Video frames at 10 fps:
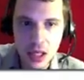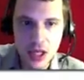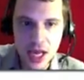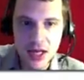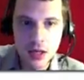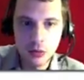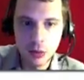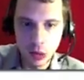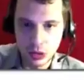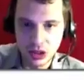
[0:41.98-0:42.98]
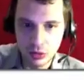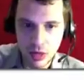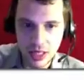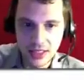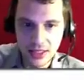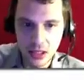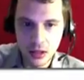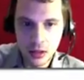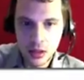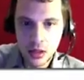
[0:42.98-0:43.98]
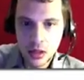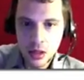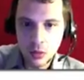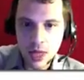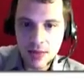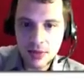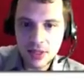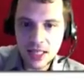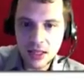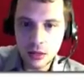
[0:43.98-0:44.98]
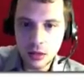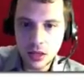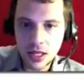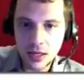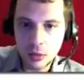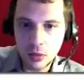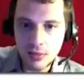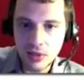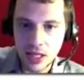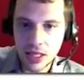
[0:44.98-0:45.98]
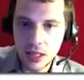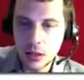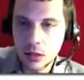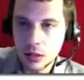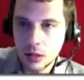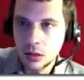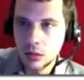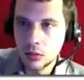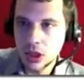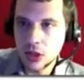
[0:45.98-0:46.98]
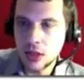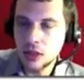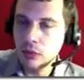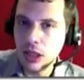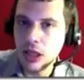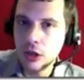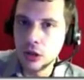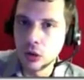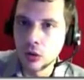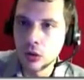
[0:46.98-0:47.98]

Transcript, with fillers: yet with Krista Raisa. We haven't taken a look at her website, which I think that we need to do.